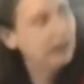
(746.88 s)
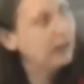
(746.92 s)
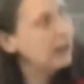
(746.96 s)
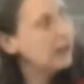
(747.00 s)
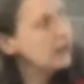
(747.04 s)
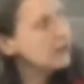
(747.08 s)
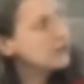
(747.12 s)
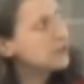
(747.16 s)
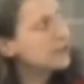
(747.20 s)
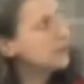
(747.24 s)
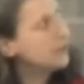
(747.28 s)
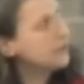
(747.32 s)

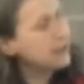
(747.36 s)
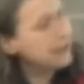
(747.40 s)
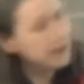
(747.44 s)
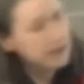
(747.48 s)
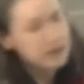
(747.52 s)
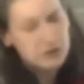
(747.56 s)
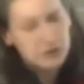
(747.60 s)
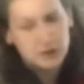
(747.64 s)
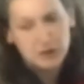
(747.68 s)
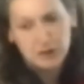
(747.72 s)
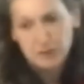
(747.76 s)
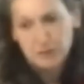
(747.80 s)
So then, as
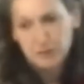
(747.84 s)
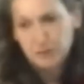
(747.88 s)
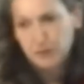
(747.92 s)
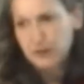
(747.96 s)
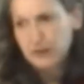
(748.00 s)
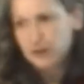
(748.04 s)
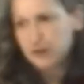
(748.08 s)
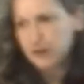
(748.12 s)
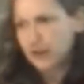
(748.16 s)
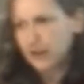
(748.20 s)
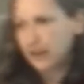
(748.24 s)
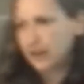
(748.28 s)
you can
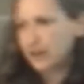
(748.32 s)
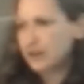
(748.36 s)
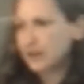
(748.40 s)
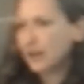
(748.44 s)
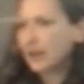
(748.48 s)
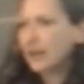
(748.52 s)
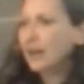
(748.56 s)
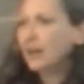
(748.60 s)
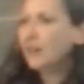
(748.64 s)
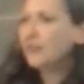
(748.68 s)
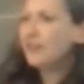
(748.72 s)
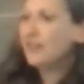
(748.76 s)
appreciate,
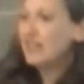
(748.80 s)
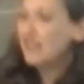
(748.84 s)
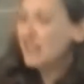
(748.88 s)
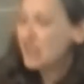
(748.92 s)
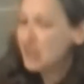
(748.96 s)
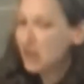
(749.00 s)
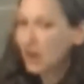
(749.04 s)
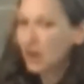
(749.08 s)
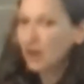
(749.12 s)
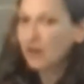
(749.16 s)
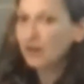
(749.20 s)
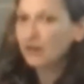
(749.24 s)
the
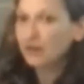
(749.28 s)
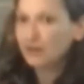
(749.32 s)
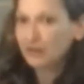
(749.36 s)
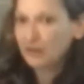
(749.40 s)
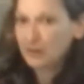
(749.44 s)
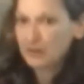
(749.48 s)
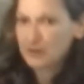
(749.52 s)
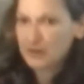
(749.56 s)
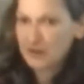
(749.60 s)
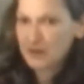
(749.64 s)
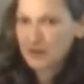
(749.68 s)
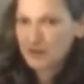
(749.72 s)
internal
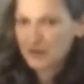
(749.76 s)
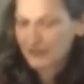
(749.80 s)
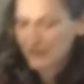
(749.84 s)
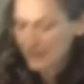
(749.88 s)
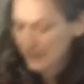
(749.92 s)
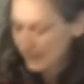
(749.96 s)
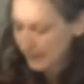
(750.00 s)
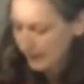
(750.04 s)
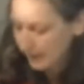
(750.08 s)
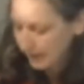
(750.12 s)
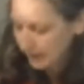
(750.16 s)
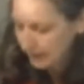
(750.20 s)
usage of the
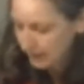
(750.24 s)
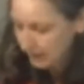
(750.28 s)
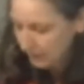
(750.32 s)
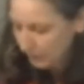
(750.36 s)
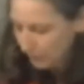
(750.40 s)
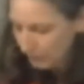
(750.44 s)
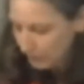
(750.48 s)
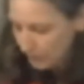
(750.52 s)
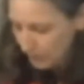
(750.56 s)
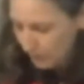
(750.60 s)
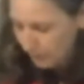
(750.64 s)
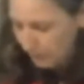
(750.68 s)
site
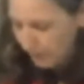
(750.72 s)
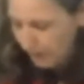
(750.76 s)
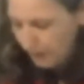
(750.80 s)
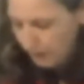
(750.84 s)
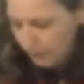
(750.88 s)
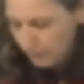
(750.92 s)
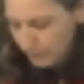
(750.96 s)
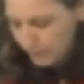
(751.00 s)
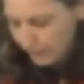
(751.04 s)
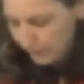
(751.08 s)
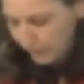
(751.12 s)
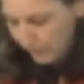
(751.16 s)
also
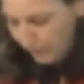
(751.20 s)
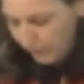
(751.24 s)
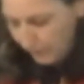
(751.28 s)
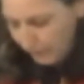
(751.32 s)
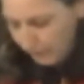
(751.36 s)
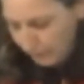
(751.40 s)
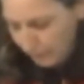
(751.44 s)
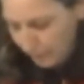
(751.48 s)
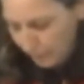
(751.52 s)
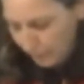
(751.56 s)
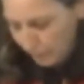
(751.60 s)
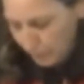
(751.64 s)
becomes very
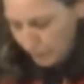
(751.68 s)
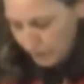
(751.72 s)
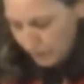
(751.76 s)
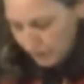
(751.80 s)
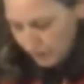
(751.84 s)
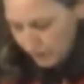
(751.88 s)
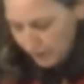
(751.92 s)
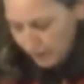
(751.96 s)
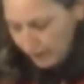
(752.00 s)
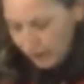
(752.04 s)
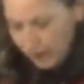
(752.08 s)
important.